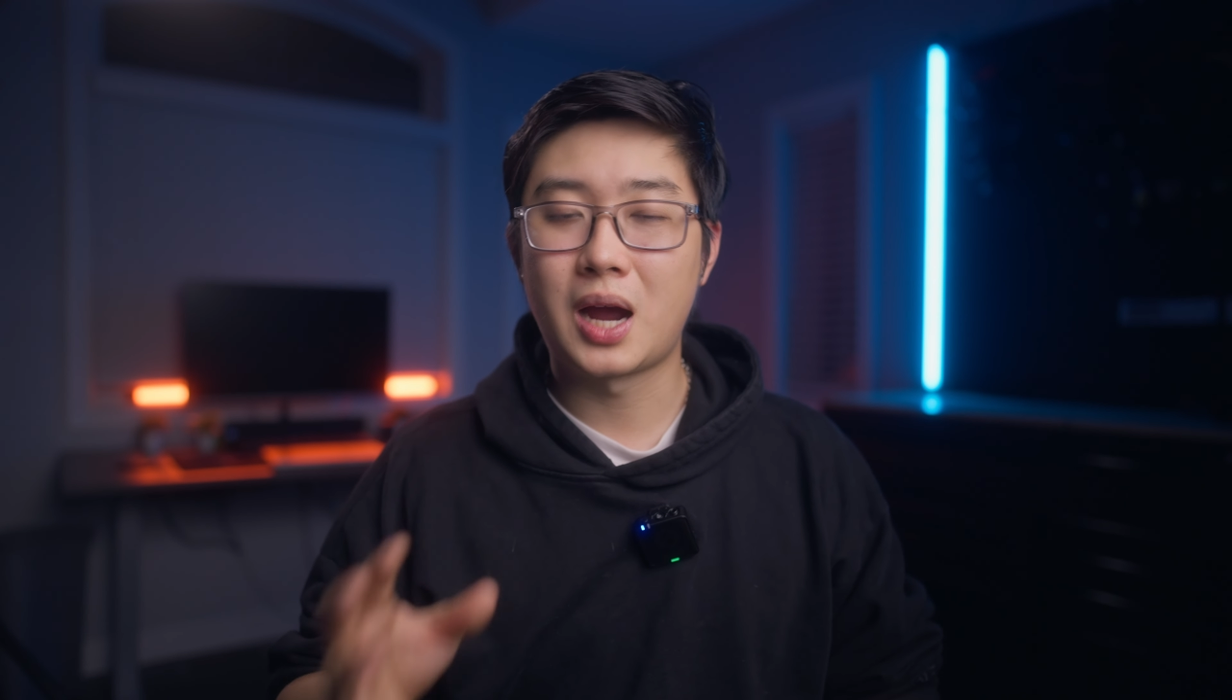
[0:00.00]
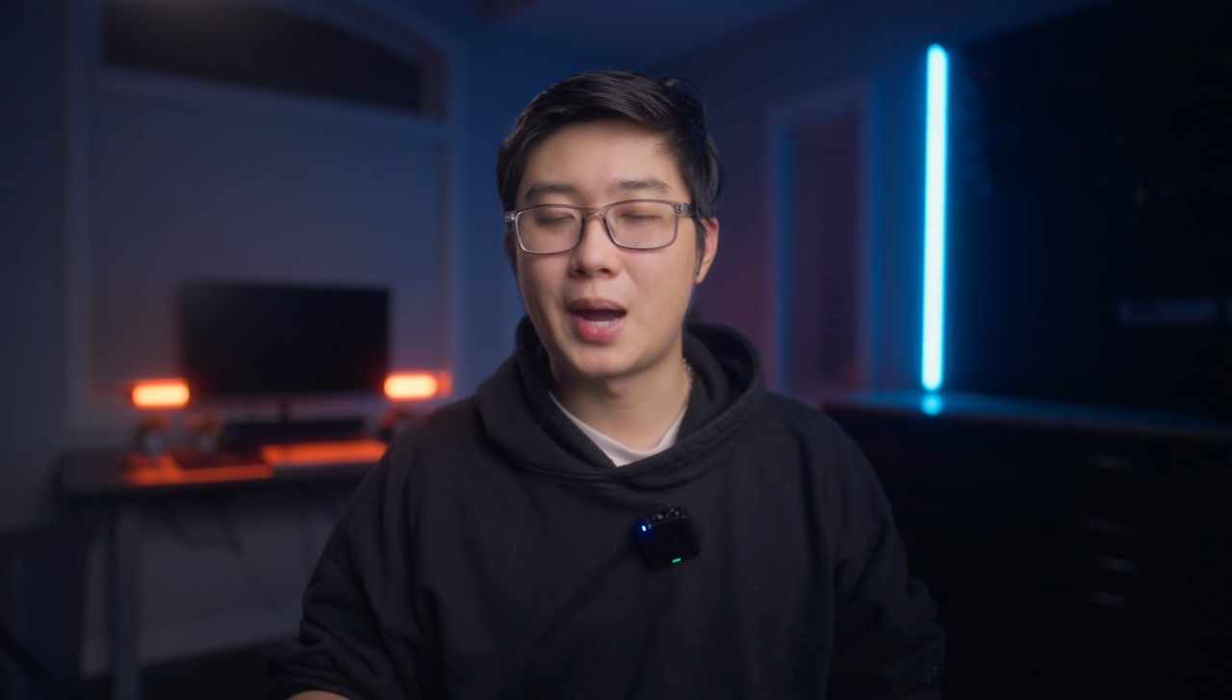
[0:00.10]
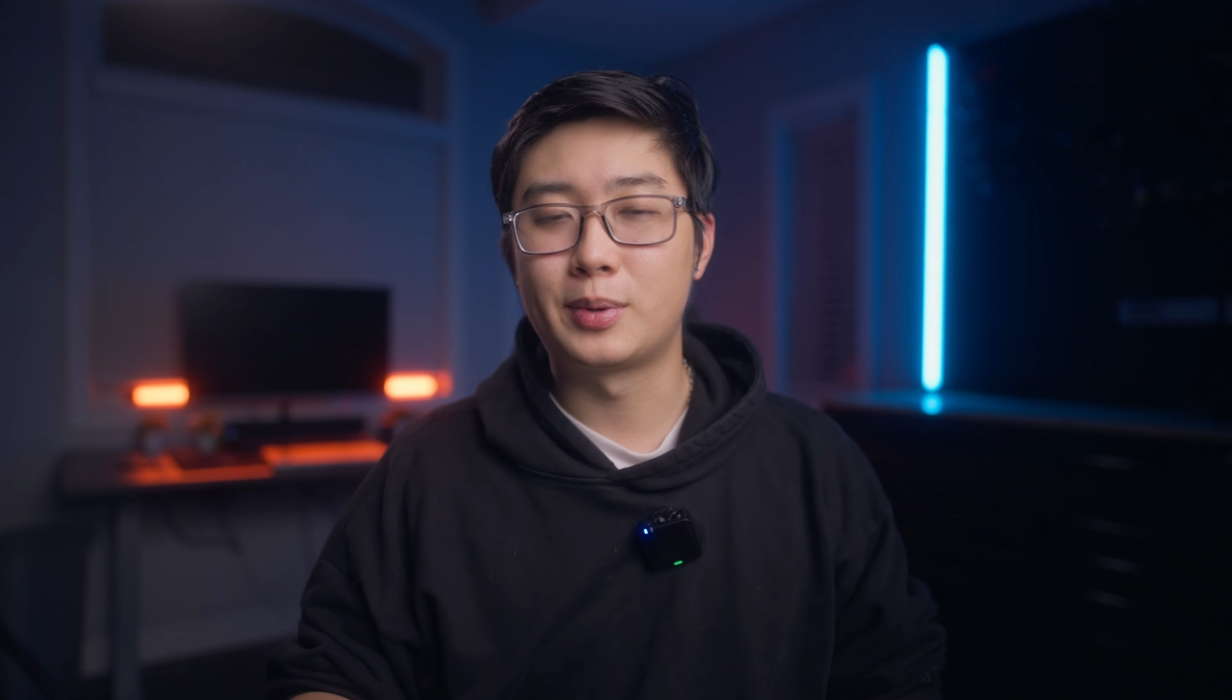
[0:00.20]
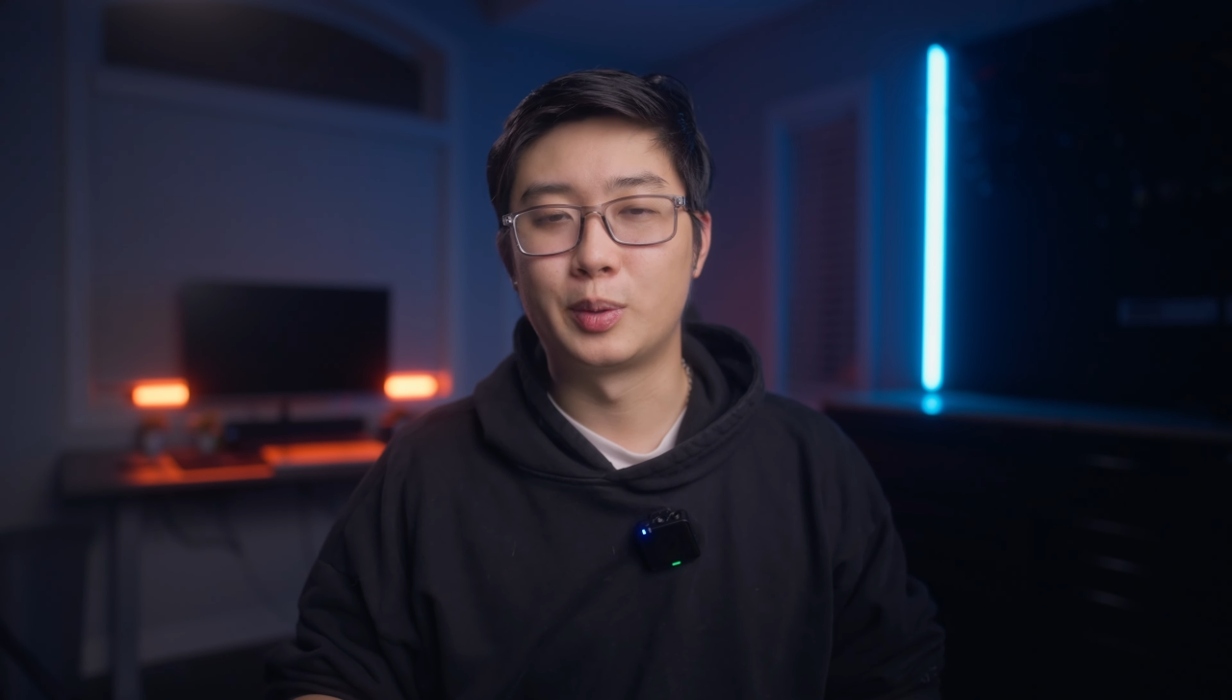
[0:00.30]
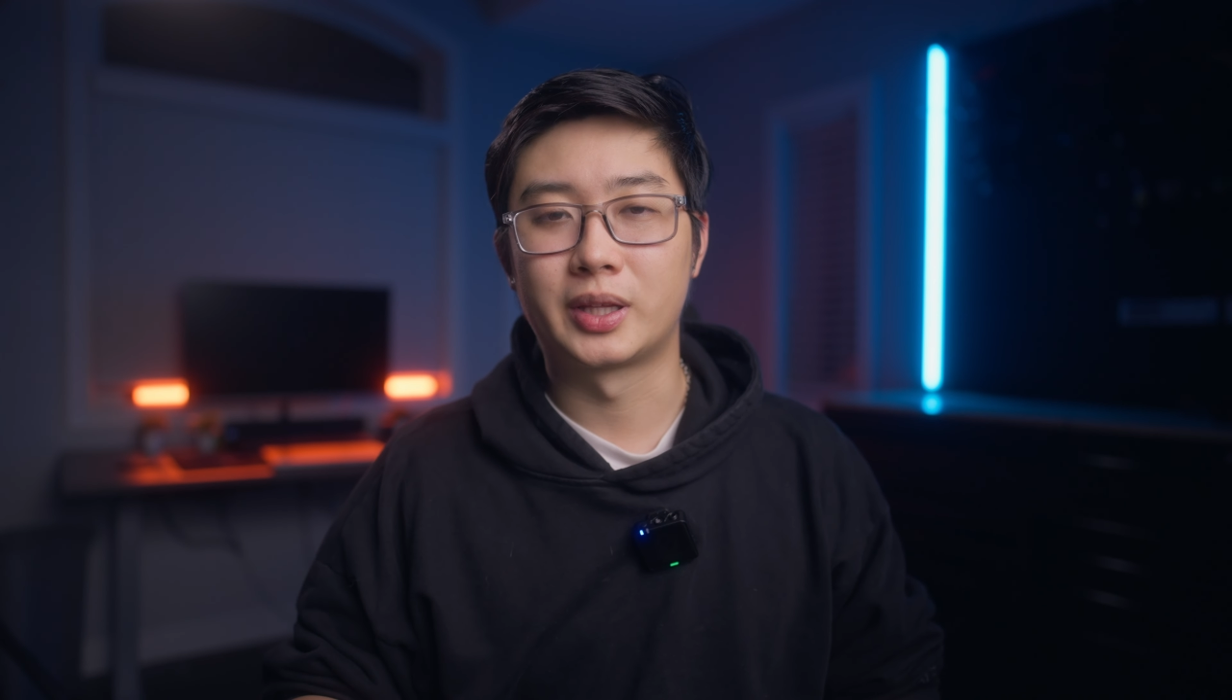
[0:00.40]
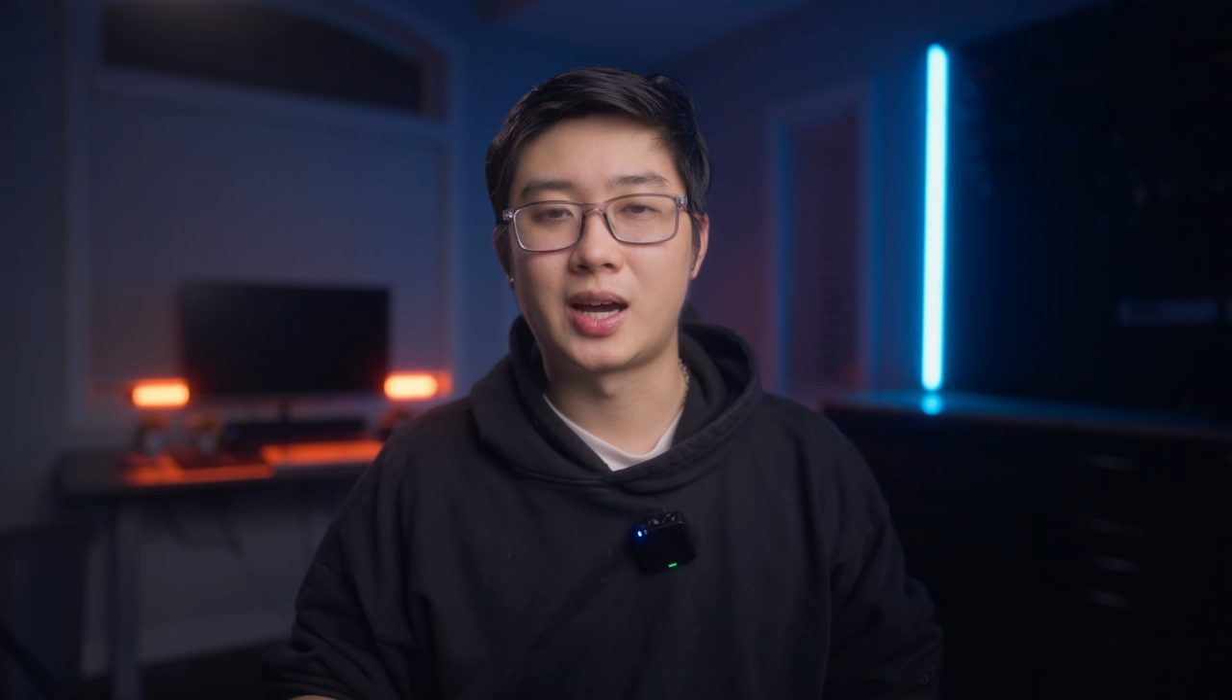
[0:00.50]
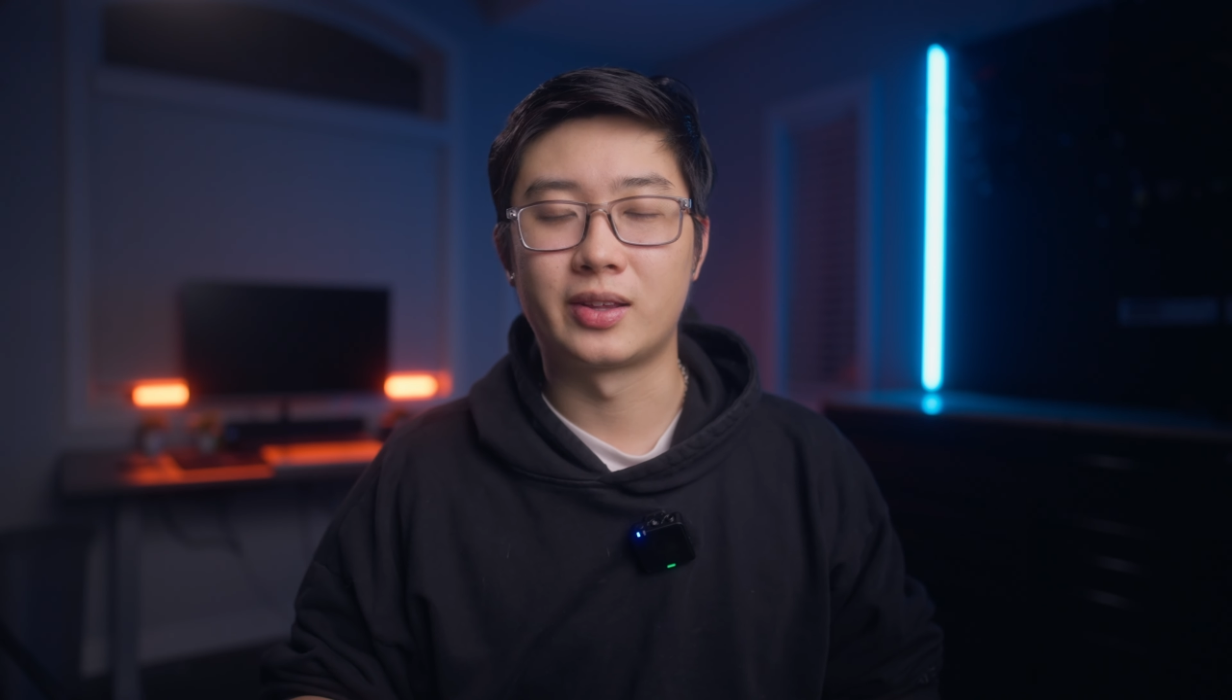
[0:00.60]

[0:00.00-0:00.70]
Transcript: happy with how